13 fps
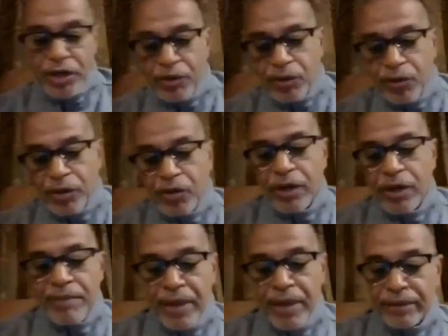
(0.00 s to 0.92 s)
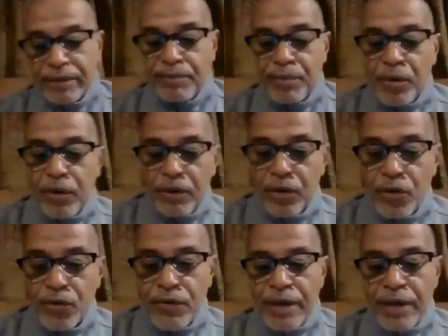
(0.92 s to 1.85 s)
when we talk about ball
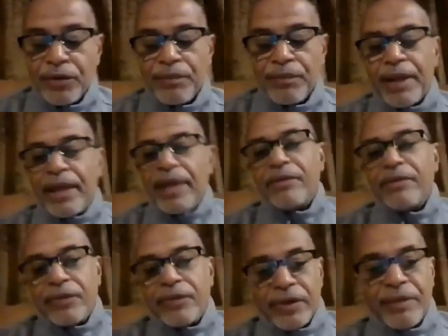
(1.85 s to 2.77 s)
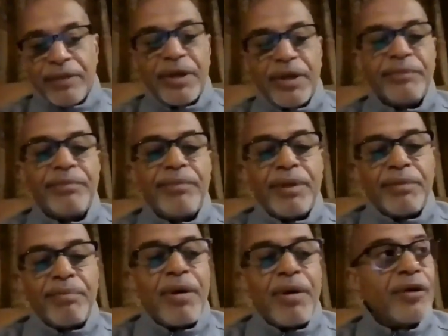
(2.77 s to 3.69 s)
around the plane, we're talking about a
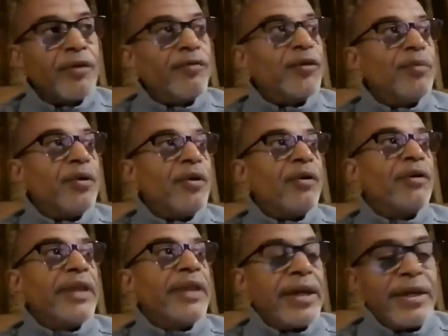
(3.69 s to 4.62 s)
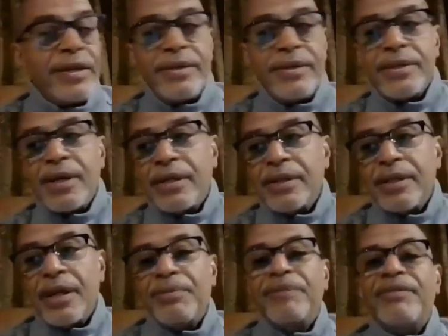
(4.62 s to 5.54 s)
part of the ball that is on
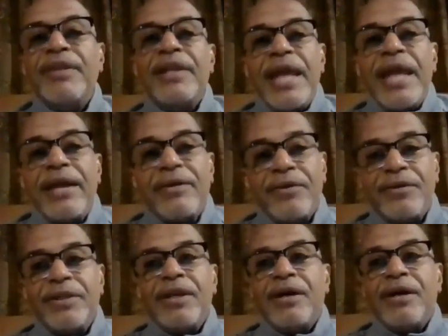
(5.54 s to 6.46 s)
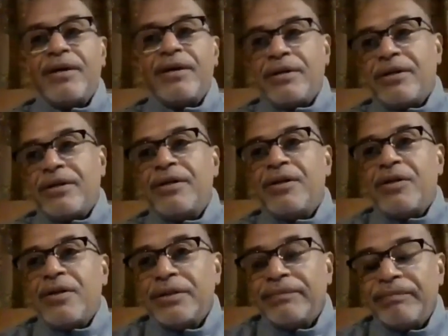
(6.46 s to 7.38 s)
top of the net
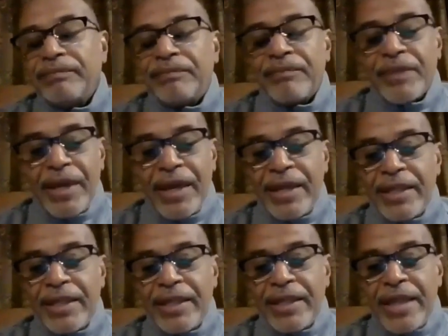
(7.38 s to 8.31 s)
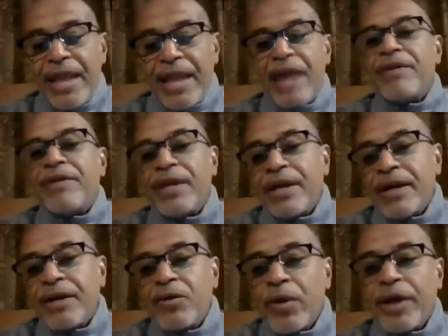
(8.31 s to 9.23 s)
or in that
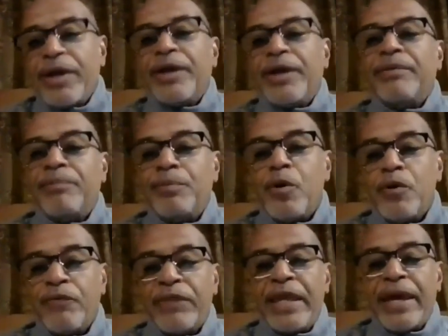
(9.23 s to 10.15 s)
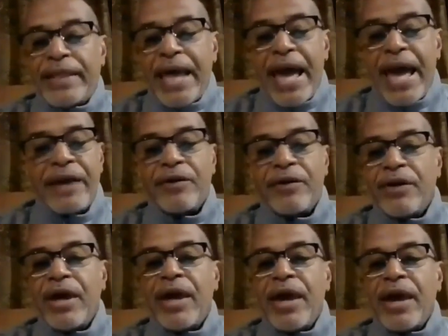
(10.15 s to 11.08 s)
area where both the
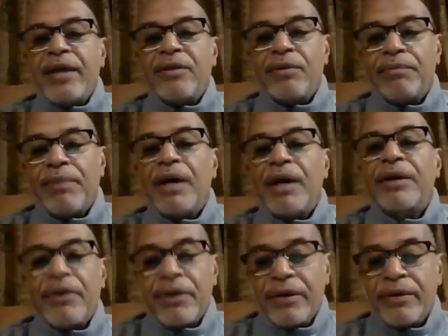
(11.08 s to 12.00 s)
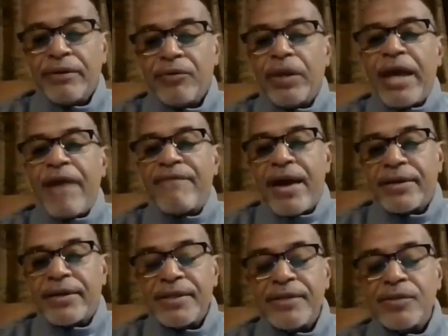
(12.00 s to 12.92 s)
attacker and the blocker will have
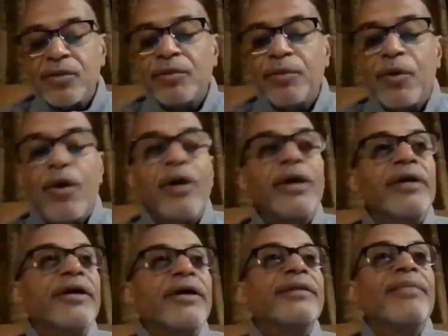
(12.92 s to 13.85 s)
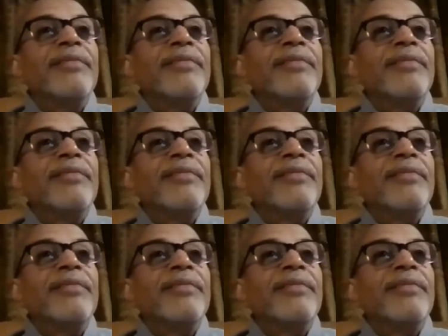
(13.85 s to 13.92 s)
access to the ball, right?